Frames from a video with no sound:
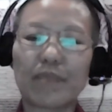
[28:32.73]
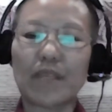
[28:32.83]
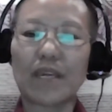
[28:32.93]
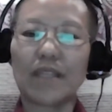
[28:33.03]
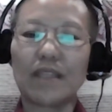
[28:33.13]

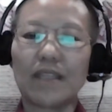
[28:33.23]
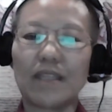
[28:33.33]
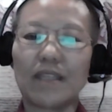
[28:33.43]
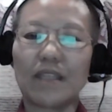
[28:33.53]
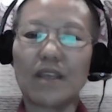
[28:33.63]
and
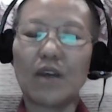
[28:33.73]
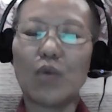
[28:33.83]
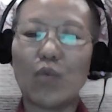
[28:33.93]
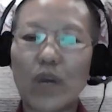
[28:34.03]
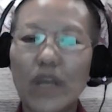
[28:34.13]
then
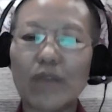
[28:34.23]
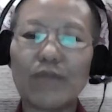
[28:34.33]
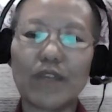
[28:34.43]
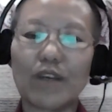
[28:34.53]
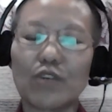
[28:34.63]
why
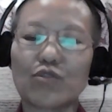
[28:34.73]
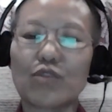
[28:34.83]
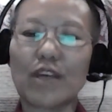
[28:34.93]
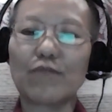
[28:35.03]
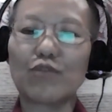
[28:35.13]
we also
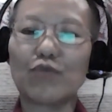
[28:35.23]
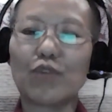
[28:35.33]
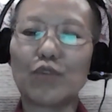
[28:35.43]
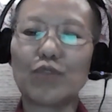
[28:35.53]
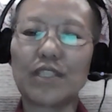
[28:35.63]
have to
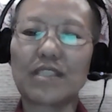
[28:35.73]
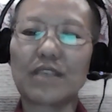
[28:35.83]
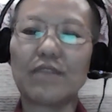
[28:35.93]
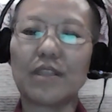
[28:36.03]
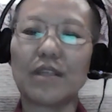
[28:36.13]
follow the
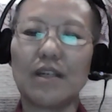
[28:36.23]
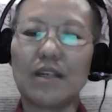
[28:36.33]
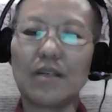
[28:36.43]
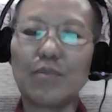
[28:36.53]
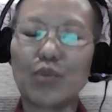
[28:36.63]
7
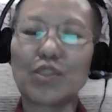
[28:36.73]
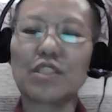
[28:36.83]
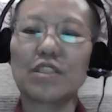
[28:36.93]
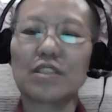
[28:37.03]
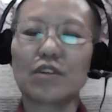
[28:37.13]

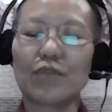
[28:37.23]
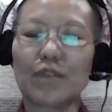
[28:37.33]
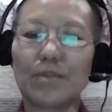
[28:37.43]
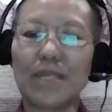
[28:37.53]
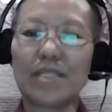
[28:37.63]
postures of
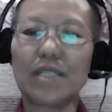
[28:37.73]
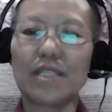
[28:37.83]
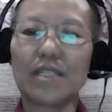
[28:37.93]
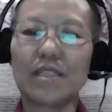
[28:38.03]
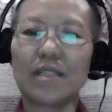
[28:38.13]
the
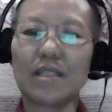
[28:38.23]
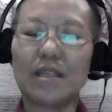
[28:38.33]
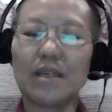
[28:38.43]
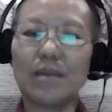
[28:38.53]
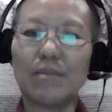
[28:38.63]
meditation.
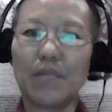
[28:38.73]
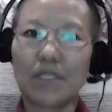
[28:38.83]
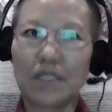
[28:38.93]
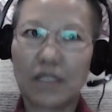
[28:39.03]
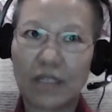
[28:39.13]
But
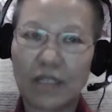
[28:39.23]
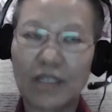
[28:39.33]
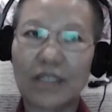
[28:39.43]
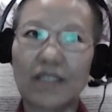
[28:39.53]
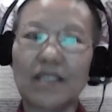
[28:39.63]

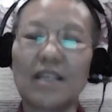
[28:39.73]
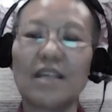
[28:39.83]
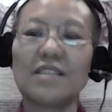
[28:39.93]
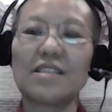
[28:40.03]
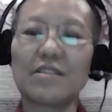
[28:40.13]

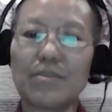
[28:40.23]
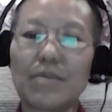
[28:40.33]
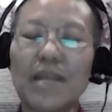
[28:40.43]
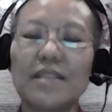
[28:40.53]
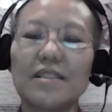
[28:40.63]
as a
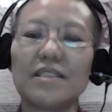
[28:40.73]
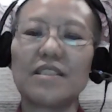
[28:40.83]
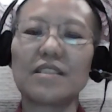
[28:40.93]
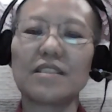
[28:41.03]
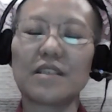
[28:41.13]
reminder,
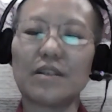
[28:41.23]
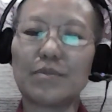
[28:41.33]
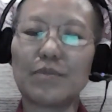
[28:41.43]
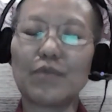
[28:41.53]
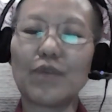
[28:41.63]
just
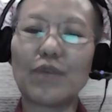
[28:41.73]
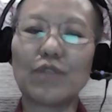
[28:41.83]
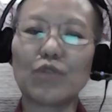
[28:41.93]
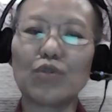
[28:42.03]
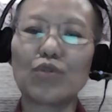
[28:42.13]
I
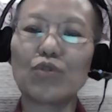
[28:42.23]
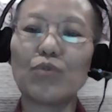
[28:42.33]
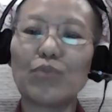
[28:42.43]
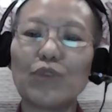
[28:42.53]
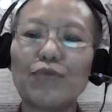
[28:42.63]
will go through
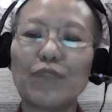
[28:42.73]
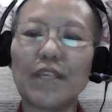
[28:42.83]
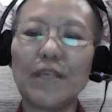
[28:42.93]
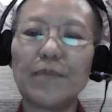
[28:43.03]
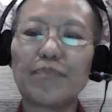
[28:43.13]

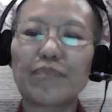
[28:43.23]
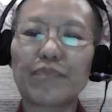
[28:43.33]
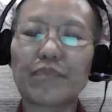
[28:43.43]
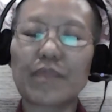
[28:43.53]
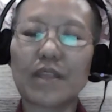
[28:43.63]
briefly,
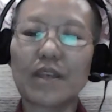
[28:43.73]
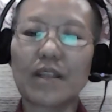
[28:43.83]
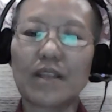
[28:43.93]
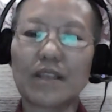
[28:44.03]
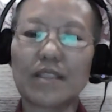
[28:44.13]

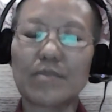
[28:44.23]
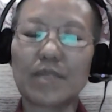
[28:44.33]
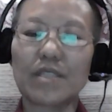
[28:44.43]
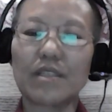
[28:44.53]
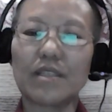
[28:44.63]
like
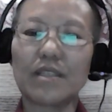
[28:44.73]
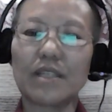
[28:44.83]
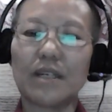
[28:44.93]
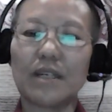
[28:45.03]
especially